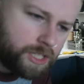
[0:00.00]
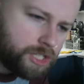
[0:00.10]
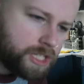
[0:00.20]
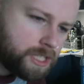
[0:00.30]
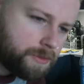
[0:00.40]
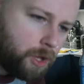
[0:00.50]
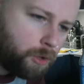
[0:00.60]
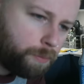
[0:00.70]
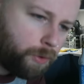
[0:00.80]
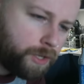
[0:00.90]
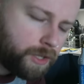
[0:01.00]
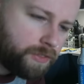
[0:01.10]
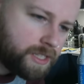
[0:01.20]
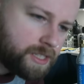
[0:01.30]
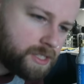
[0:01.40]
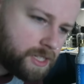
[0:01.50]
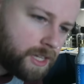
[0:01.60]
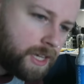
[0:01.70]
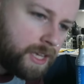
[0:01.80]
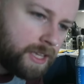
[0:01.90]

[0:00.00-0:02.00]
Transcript: It's just that the whole point of this is to